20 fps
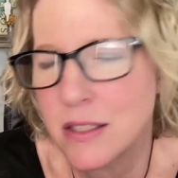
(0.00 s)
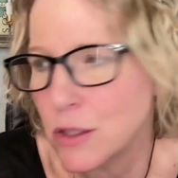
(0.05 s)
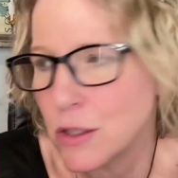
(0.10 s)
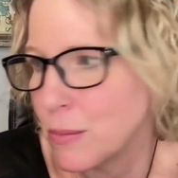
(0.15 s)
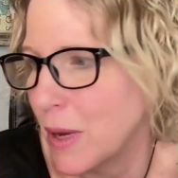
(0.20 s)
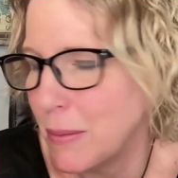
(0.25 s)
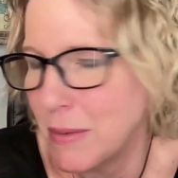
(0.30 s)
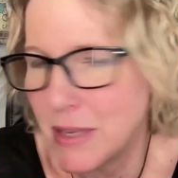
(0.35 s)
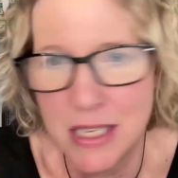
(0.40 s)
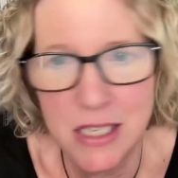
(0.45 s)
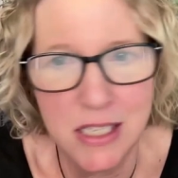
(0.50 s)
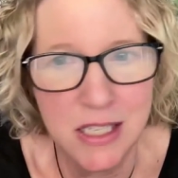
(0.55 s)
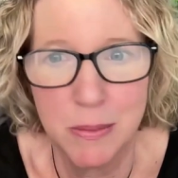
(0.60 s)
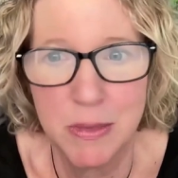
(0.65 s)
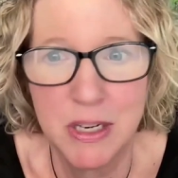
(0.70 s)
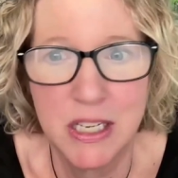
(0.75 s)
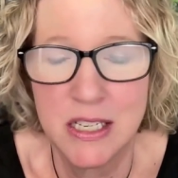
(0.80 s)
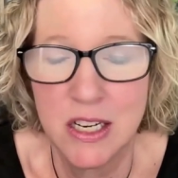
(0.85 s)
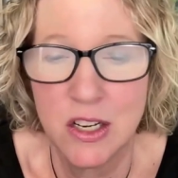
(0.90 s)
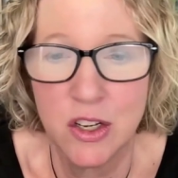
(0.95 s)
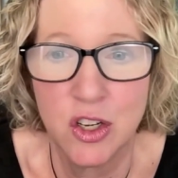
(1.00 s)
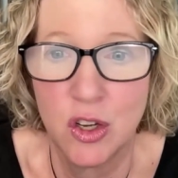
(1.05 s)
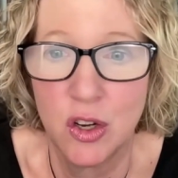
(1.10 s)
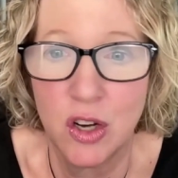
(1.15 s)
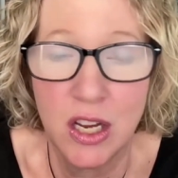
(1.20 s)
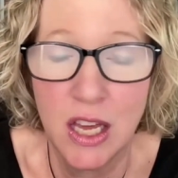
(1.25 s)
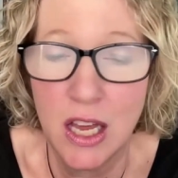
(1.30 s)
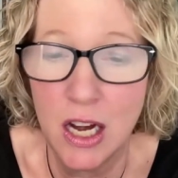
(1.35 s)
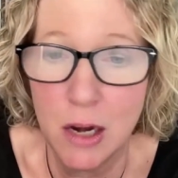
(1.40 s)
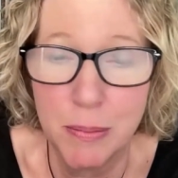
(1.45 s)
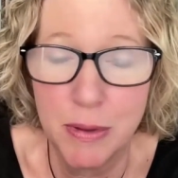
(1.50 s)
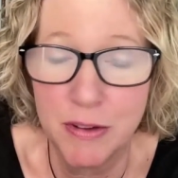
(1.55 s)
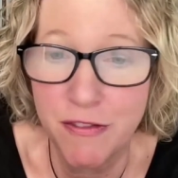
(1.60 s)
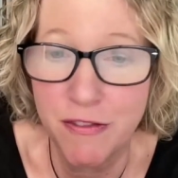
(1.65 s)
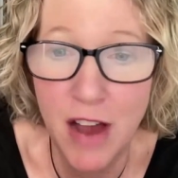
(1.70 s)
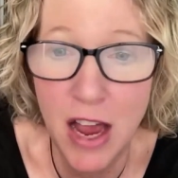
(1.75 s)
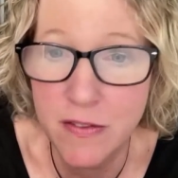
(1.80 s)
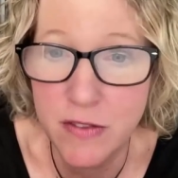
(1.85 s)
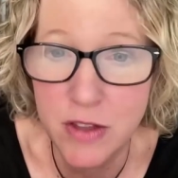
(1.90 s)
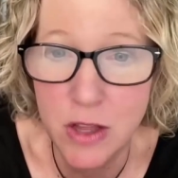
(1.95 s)
so maybe somebody's telling you to get up at
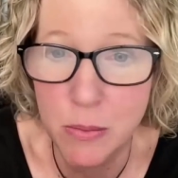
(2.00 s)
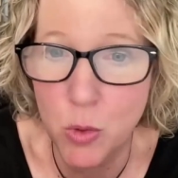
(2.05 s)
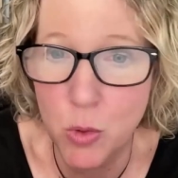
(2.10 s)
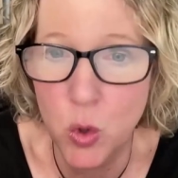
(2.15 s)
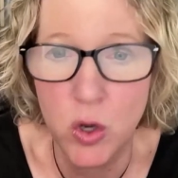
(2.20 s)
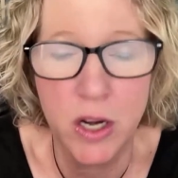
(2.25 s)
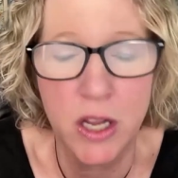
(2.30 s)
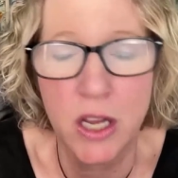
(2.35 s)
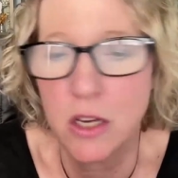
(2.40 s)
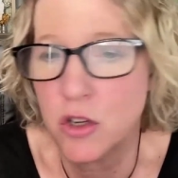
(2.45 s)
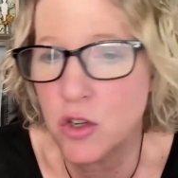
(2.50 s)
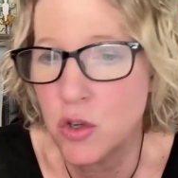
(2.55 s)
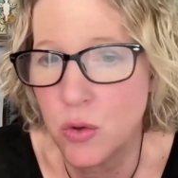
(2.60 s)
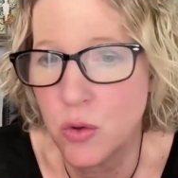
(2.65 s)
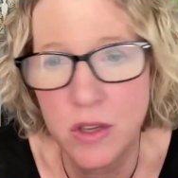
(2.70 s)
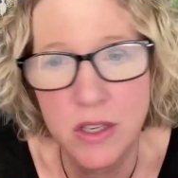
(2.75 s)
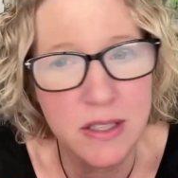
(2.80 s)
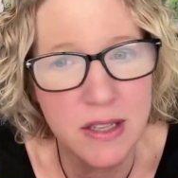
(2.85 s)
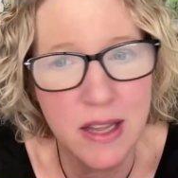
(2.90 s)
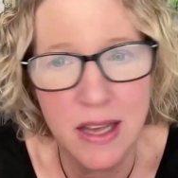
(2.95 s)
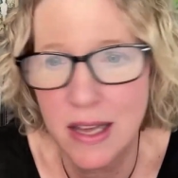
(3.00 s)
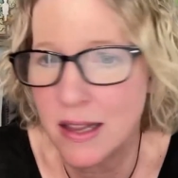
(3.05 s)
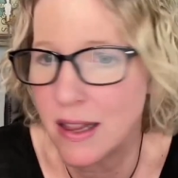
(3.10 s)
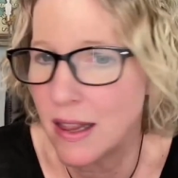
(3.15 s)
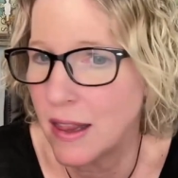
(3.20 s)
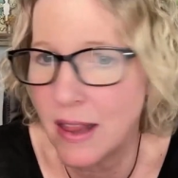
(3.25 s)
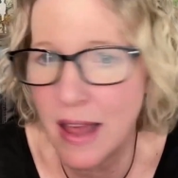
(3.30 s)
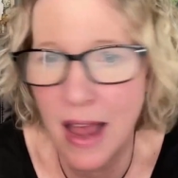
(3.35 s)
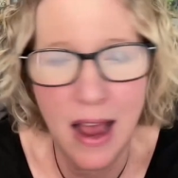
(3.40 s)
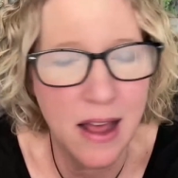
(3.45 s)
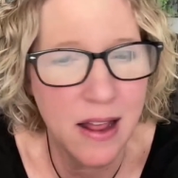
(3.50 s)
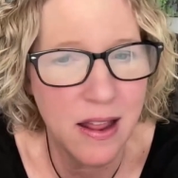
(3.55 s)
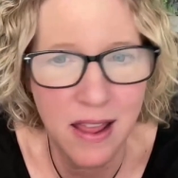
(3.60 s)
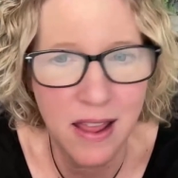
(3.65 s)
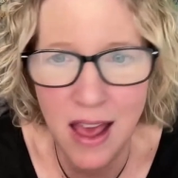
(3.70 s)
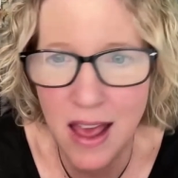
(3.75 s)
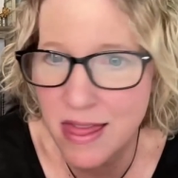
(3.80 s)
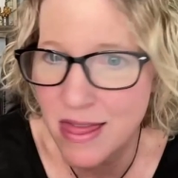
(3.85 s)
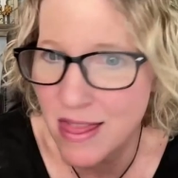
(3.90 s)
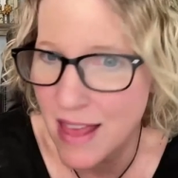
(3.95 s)
5 in the morning and do this, then that,
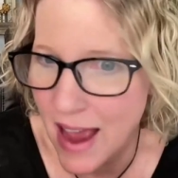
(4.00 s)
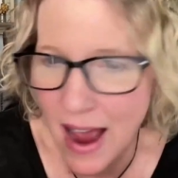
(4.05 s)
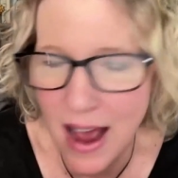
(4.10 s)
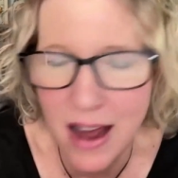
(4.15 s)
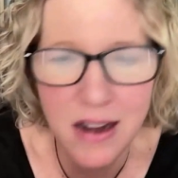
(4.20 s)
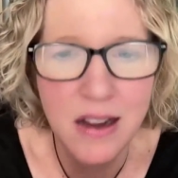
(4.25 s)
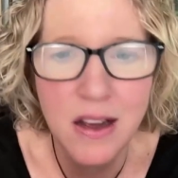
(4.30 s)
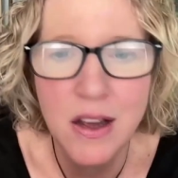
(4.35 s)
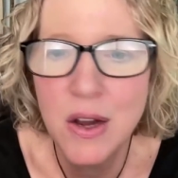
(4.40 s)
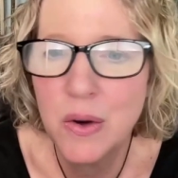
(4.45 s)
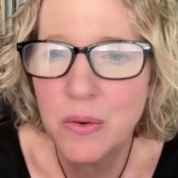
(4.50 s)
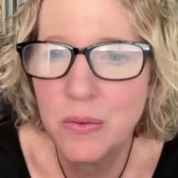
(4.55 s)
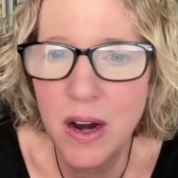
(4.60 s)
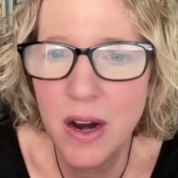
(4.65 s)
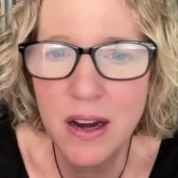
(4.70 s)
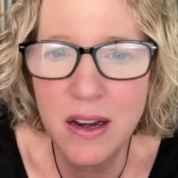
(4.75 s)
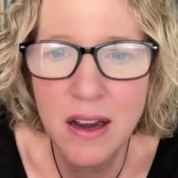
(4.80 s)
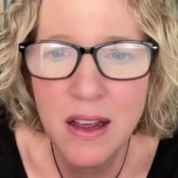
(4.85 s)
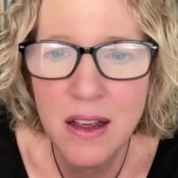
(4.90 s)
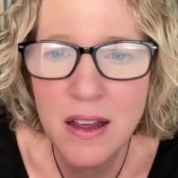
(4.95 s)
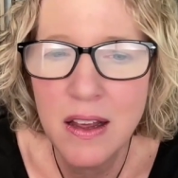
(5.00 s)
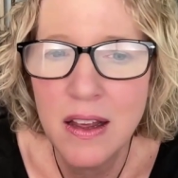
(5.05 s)
right?